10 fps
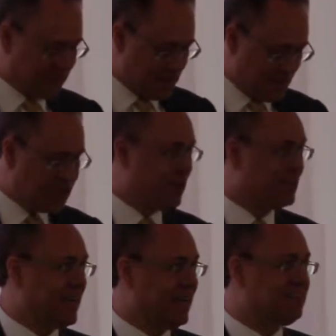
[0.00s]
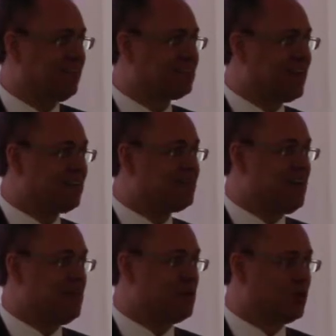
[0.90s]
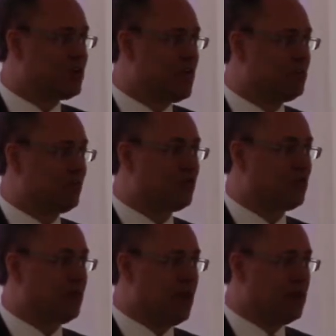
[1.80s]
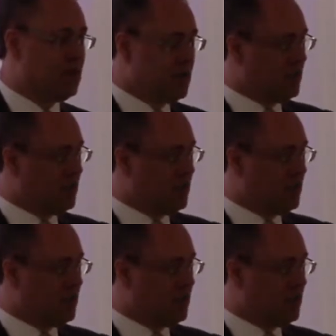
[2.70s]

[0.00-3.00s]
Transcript: I'm going to the ACSI team or table for today.